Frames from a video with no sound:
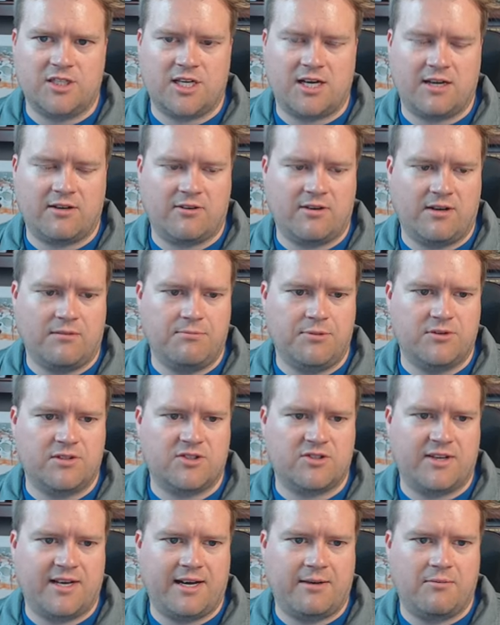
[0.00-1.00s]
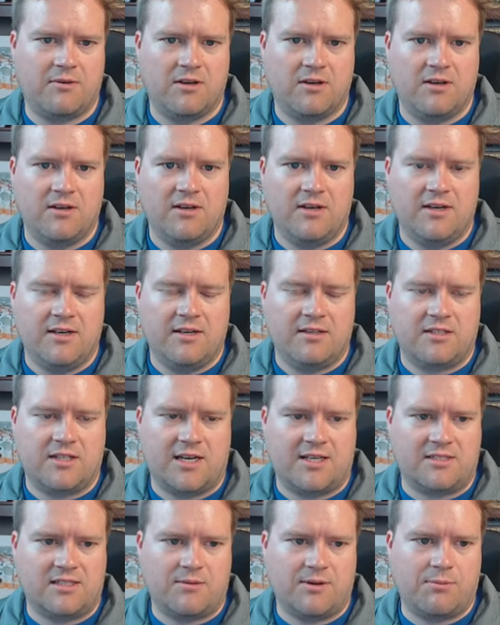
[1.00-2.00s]
Chakra, Bootstrap.
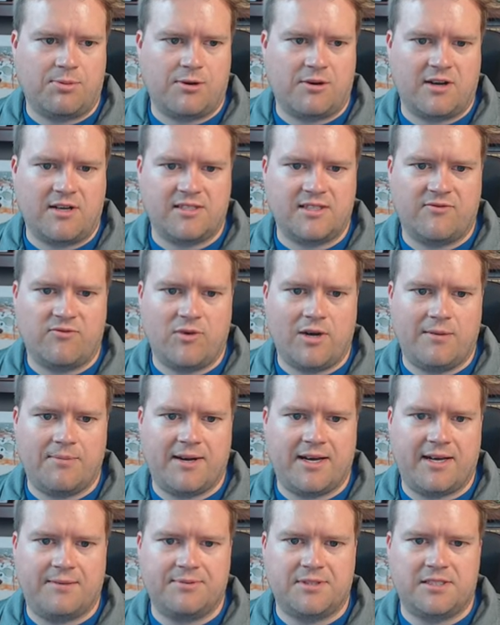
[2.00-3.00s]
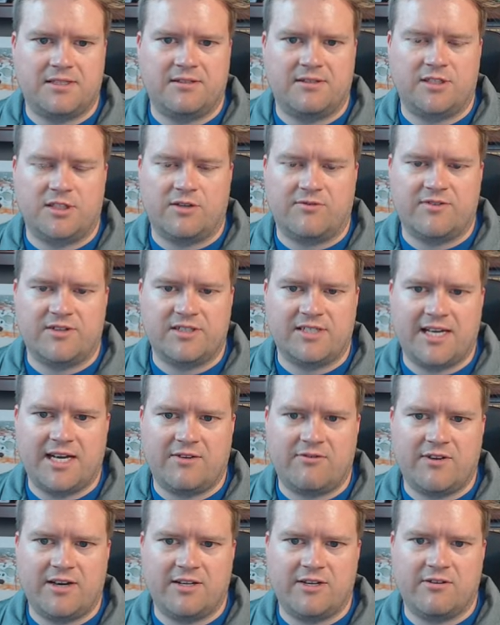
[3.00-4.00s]
Talks about progressive web apps,
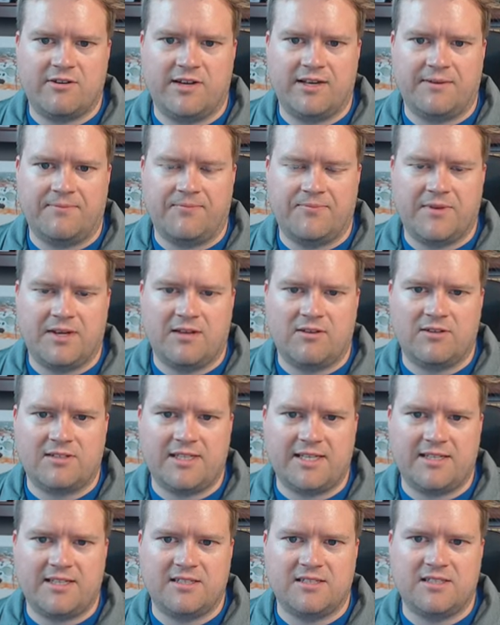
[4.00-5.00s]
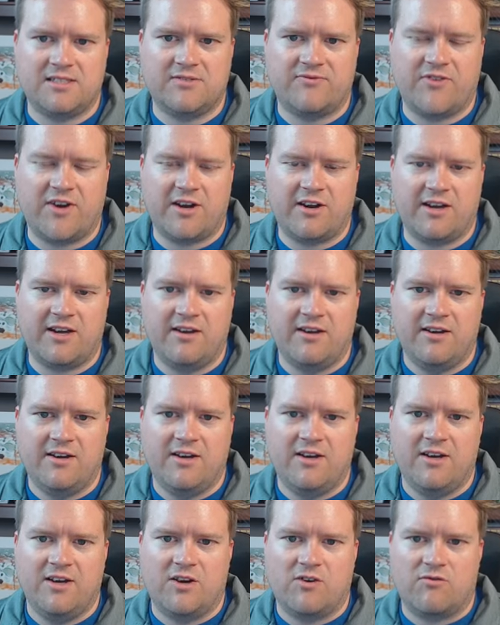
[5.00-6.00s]
server-side rendering. It looks like this is very
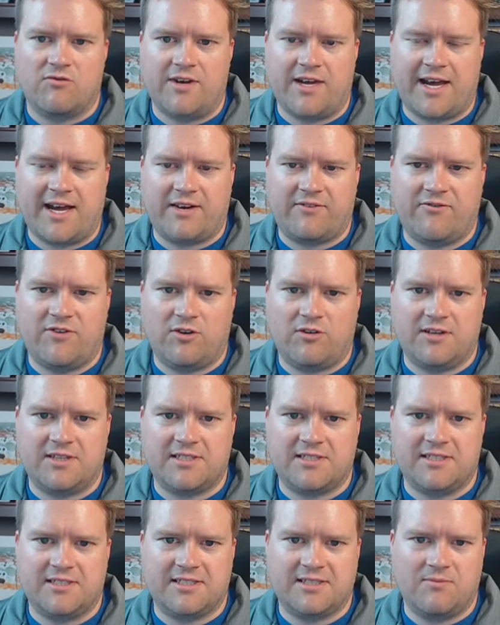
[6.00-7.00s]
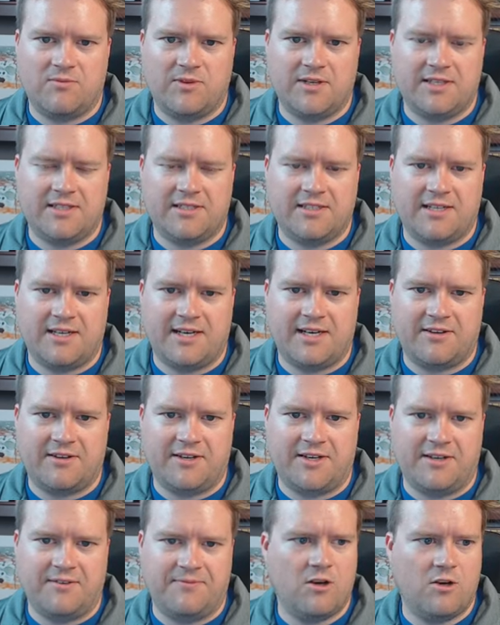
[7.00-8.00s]
React focused in some ways. I don't
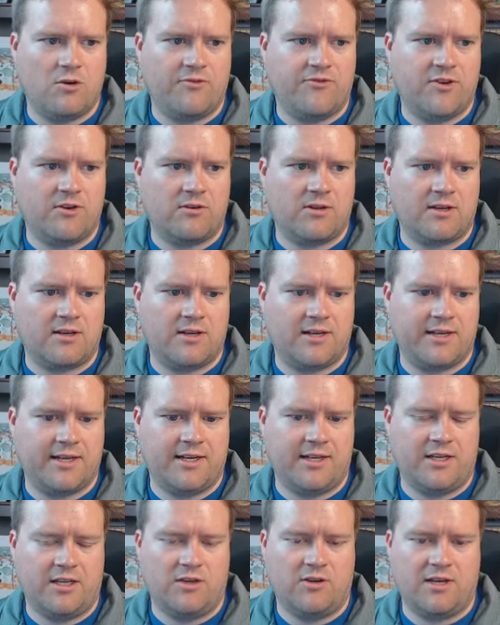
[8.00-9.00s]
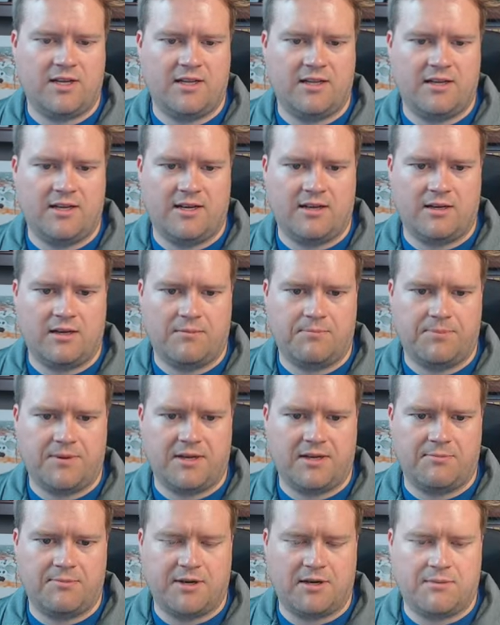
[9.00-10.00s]
know. Oh, if you click on it, you could uh, get,
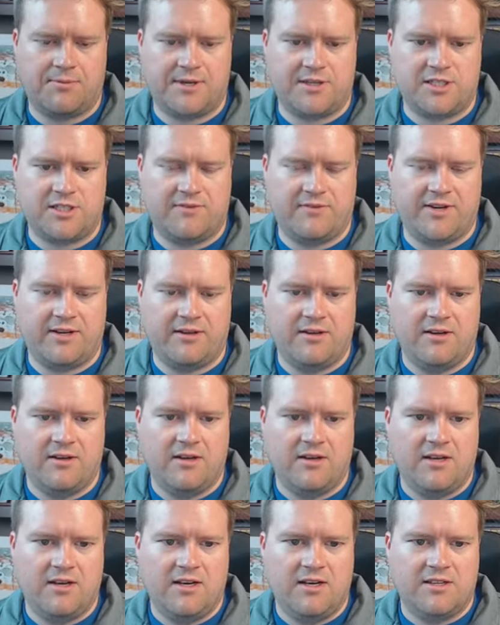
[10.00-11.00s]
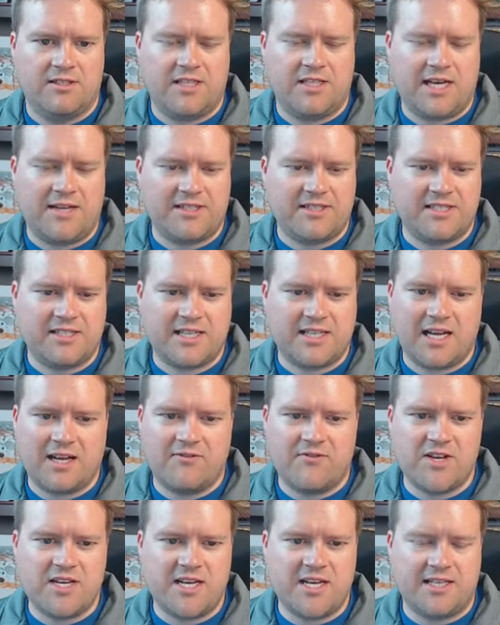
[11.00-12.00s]
get a bigger picture of it. So yeah, this is kind
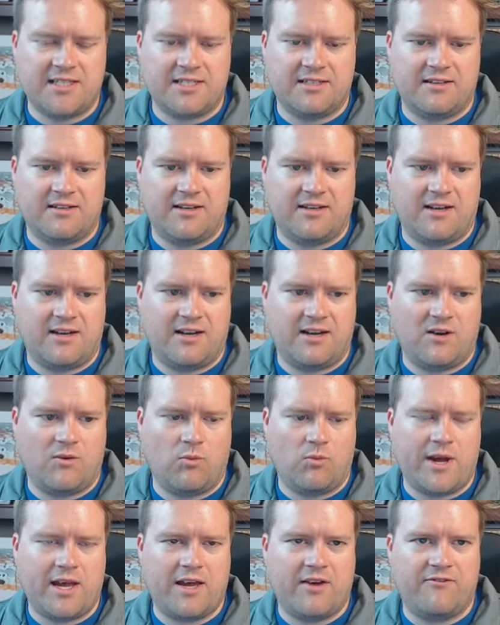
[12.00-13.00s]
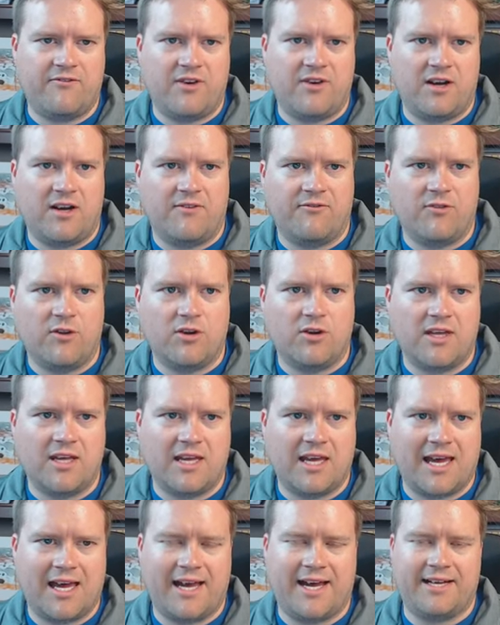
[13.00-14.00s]
of a neat uh, way of, of
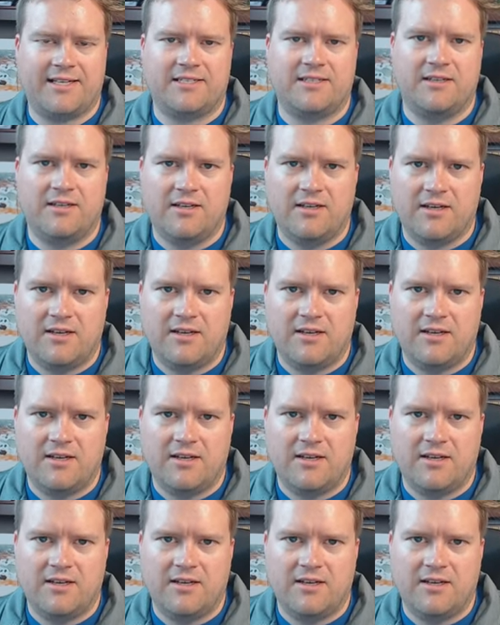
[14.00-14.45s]
looking at